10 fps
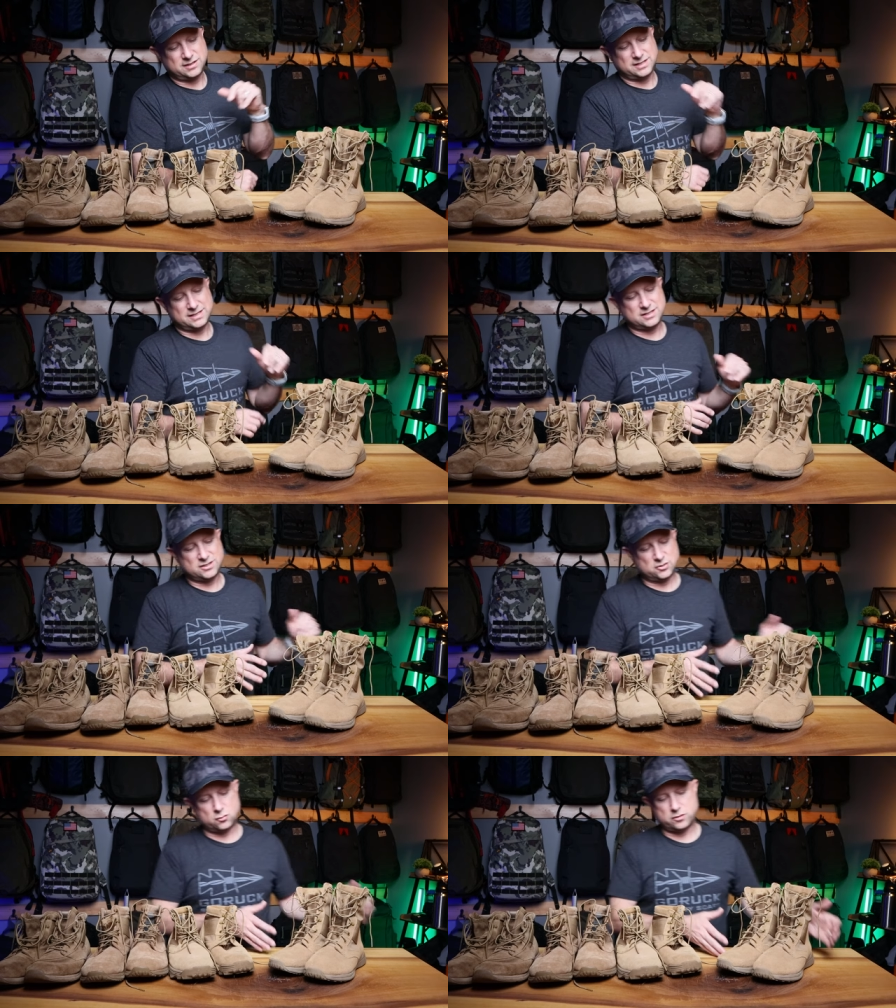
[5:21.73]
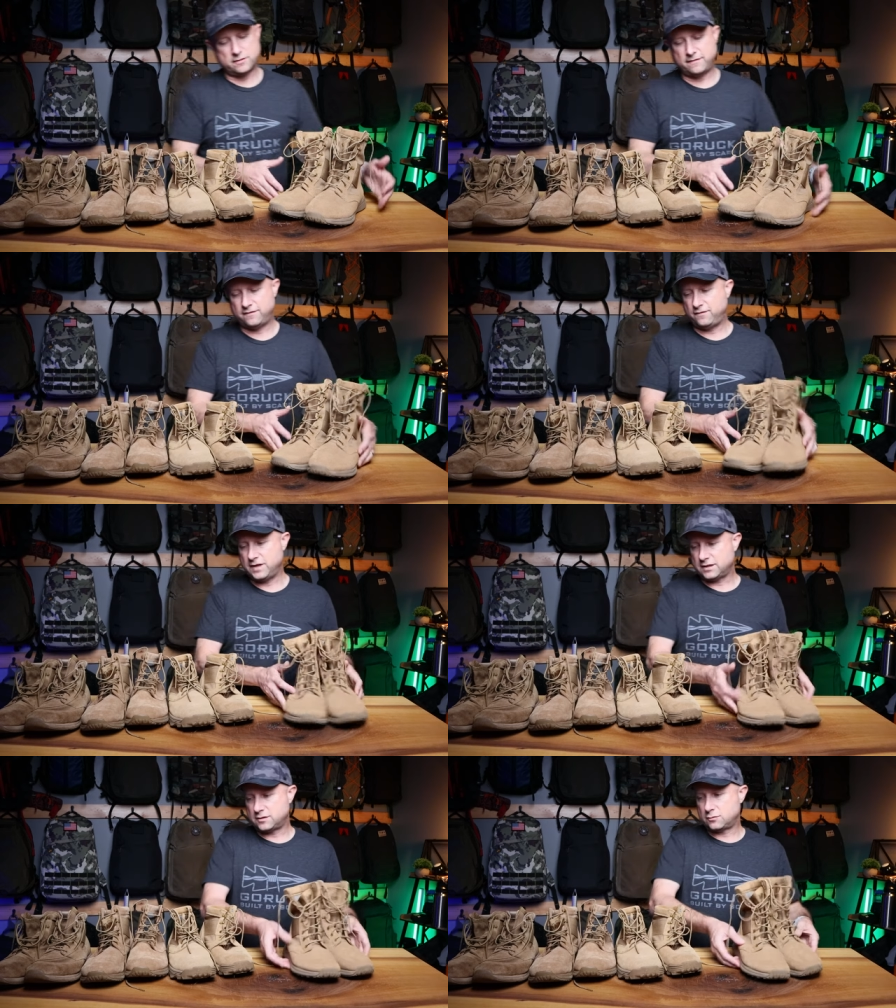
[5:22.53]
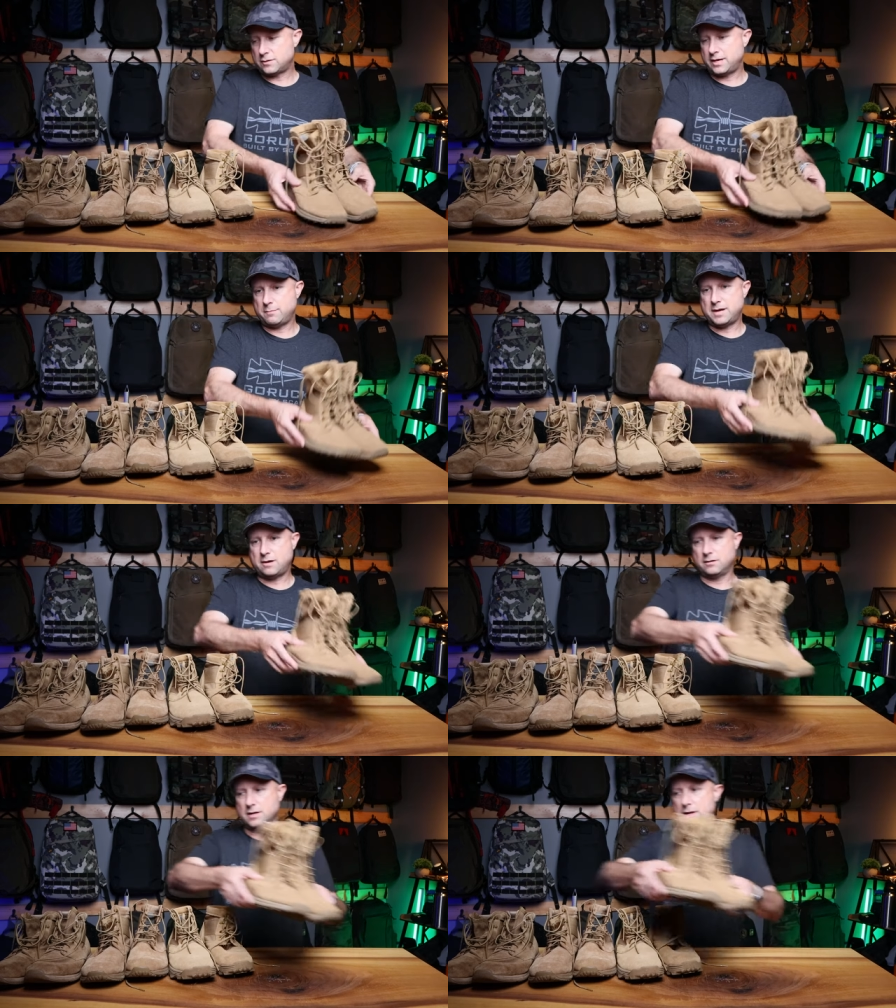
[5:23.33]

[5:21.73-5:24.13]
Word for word: This sort of fits right about